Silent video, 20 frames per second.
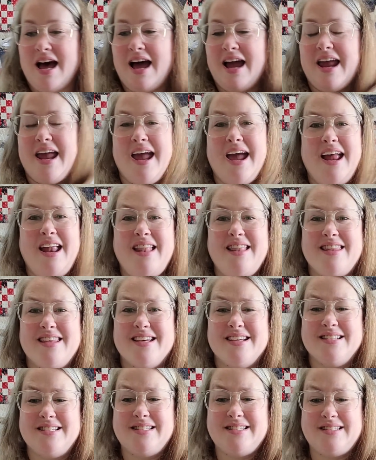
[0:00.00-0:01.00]
I had
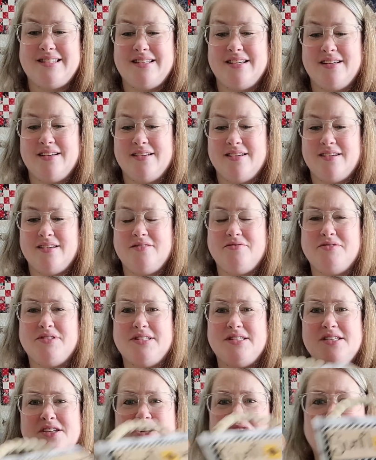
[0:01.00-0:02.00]
this. It
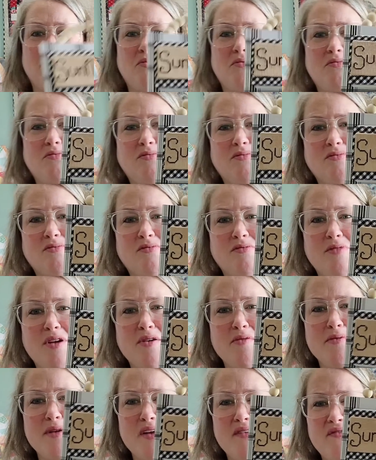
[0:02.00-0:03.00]
was near
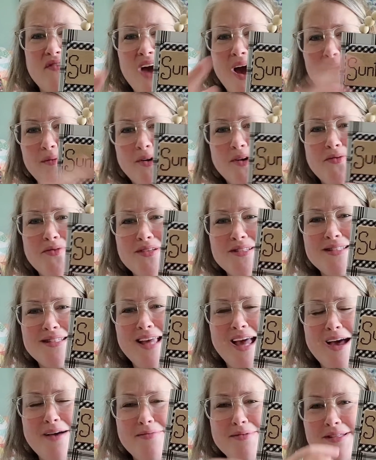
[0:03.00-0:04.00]
where my fabric was
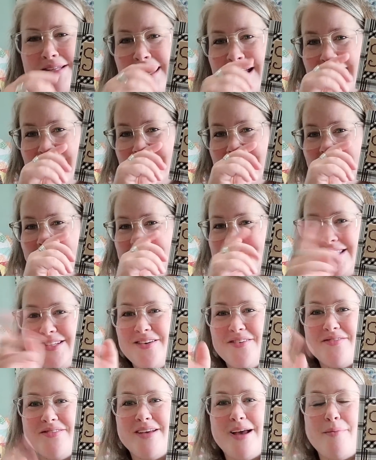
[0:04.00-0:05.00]
kept, and
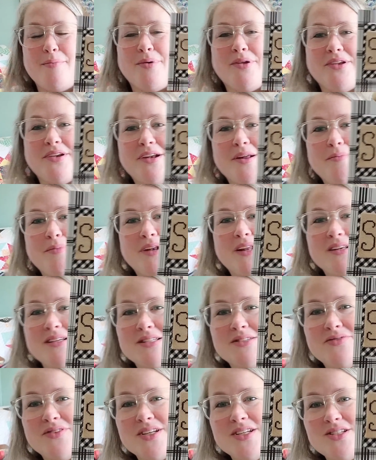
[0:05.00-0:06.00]
so I pulled it up and I
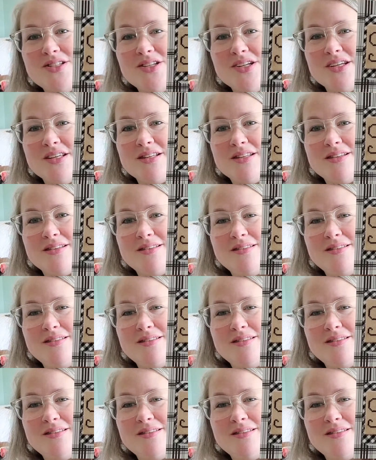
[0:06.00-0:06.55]
just finished it.